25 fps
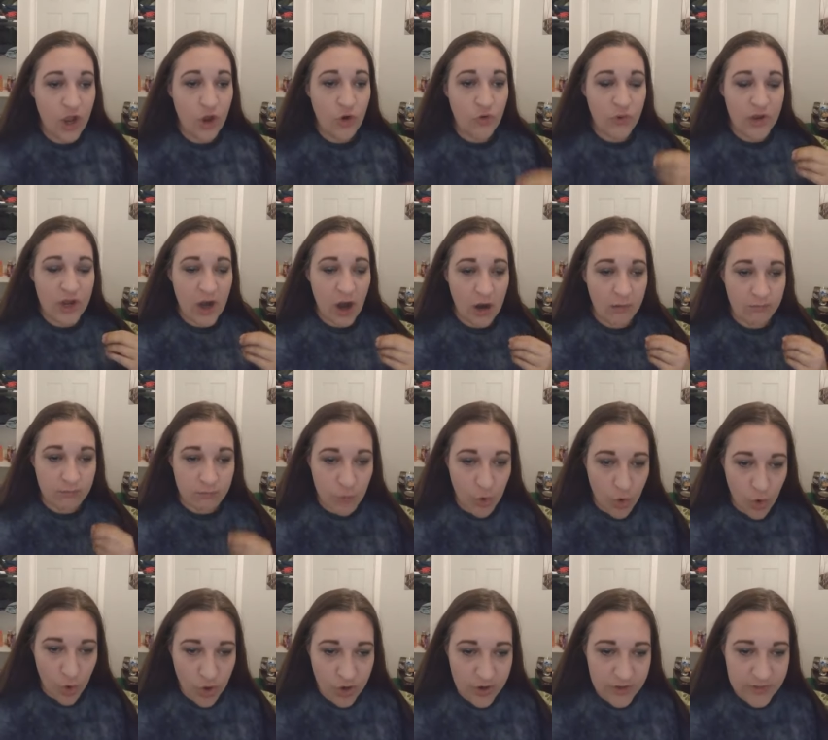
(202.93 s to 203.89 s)
we are
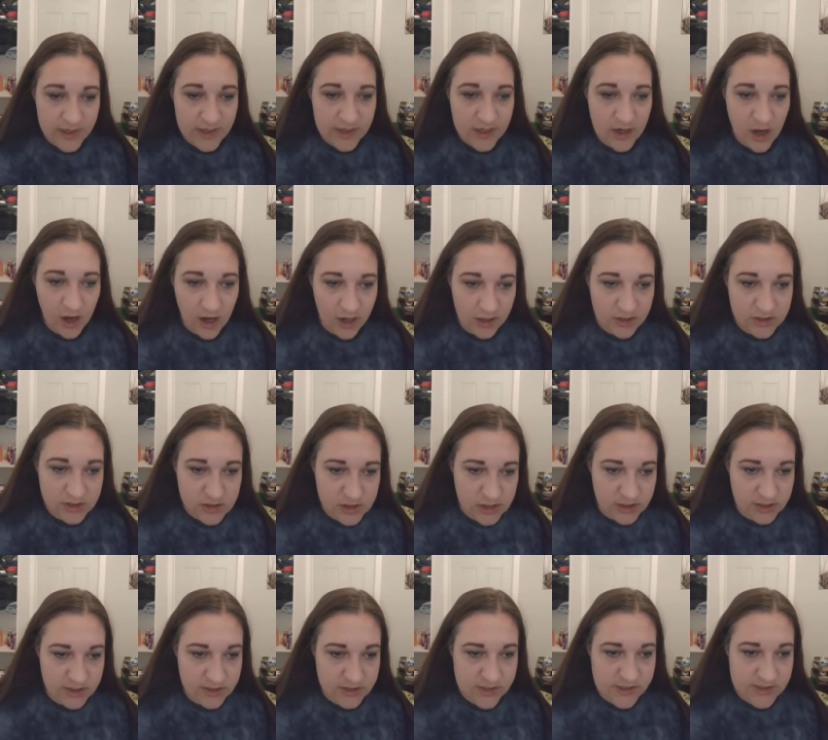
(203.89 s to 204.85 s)
more than
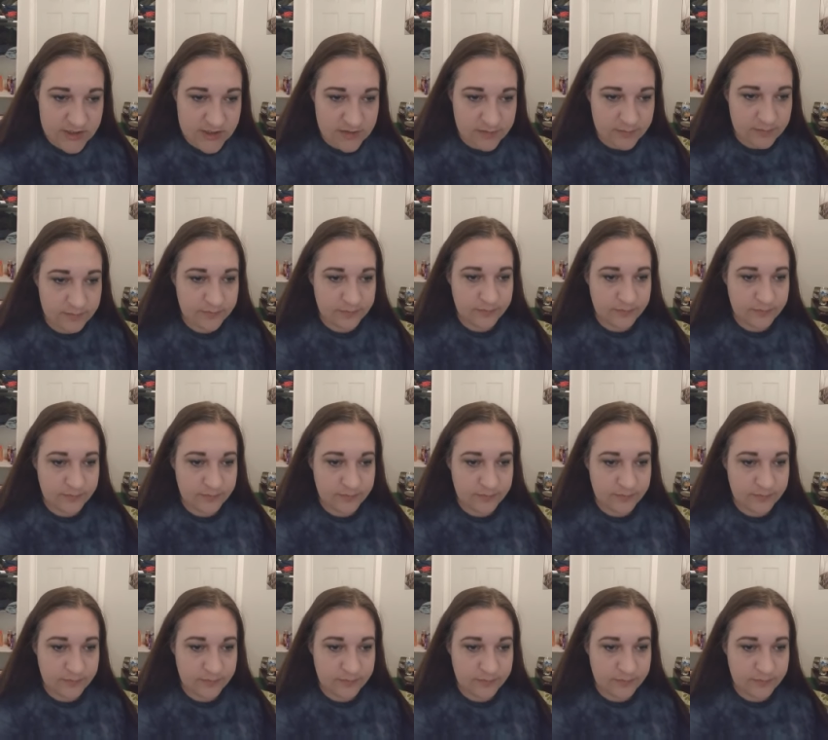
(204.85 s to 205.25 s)
conquerors